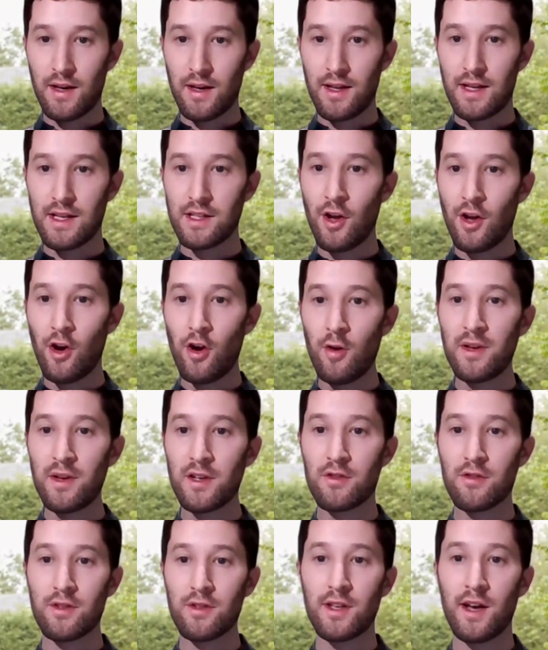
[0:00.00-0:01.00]
one. Is
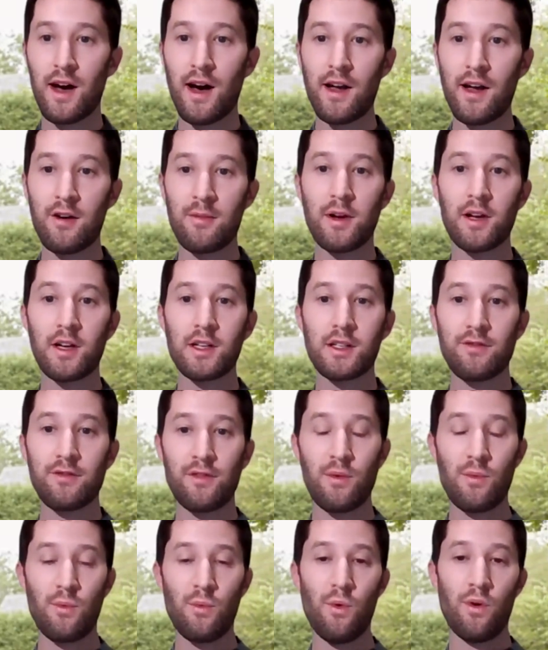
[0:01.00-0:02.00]
home insurance higher
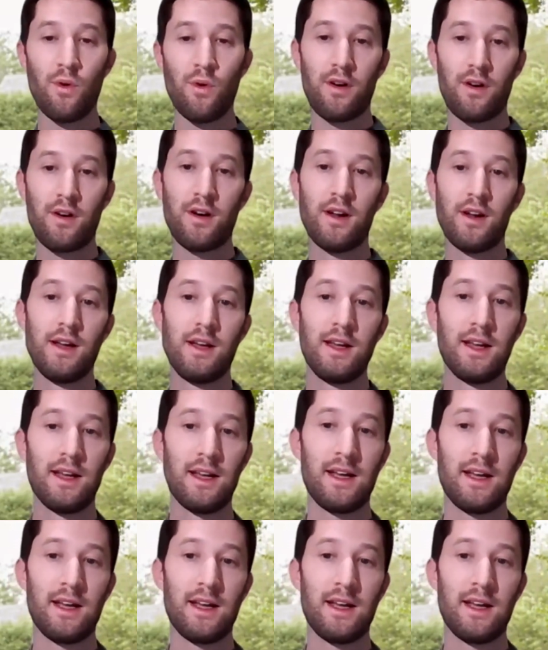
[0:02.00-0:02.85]
because of the war?